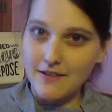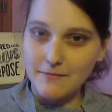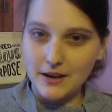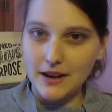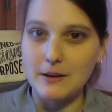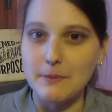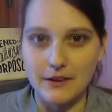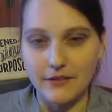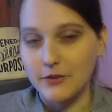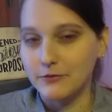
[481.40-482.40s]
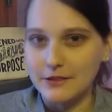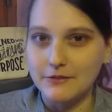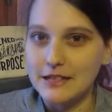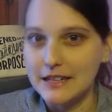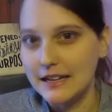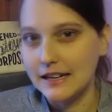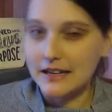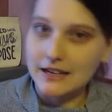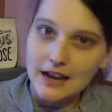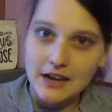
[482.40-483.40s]
I've been in a bit of a
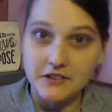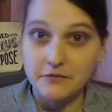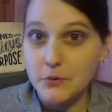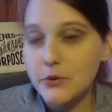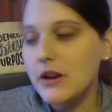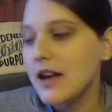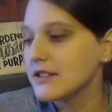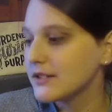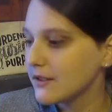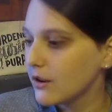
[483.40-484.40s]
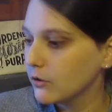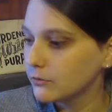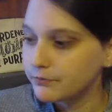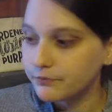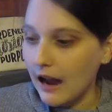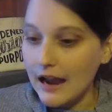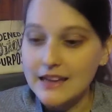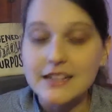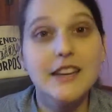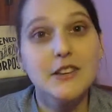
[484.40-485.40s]
rereading kind of mood and so I
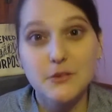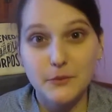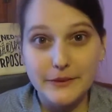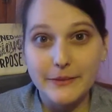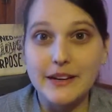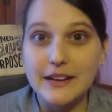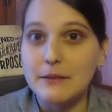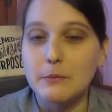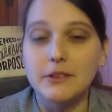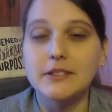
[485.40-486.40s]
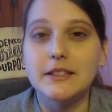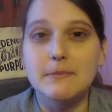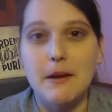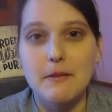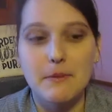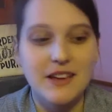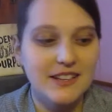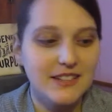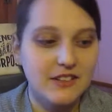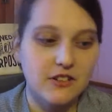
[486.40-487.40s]
continued rereading books this month
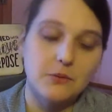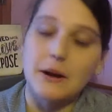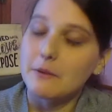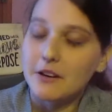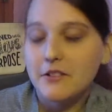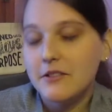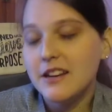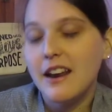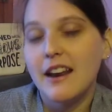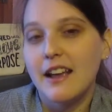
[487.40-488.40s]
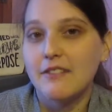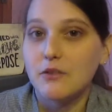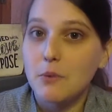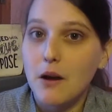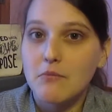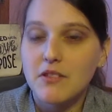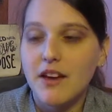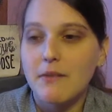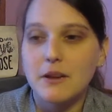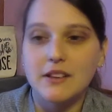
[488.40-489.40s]
because that's just what I wanted to read and I have no problem with
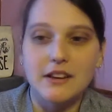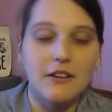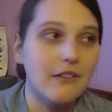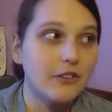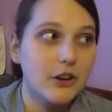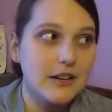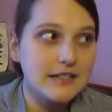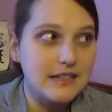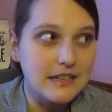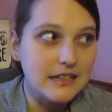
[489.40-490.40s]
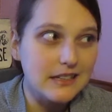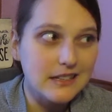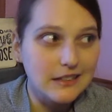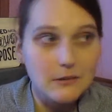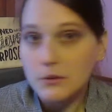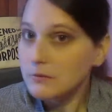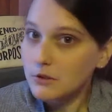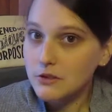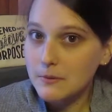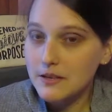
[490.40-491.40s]
that because I don't have a crazy number of
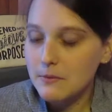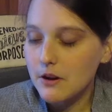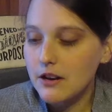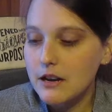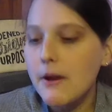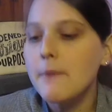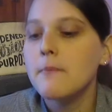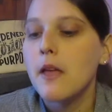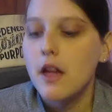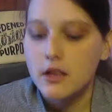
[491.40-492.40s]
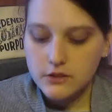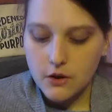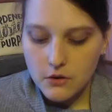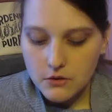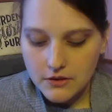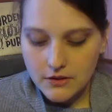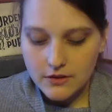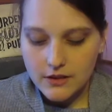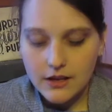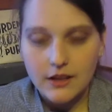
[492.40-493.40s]
books on my TBR anyway. So
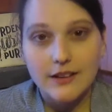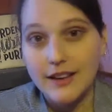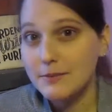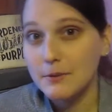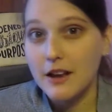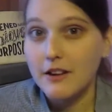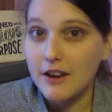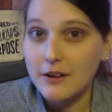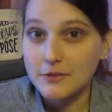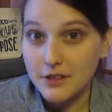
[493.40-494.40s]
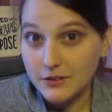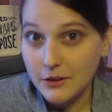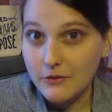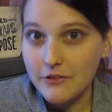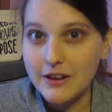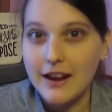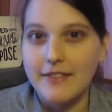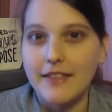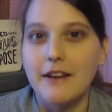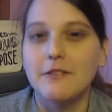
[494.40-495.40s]
the next book I read was also a reread
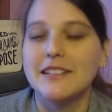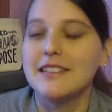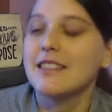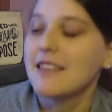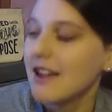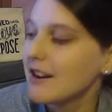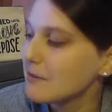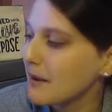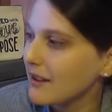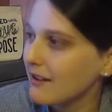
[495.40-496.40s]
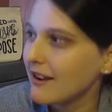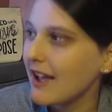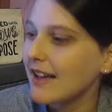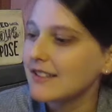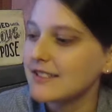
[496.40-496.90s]
and that was The Heir by Kiera Cass.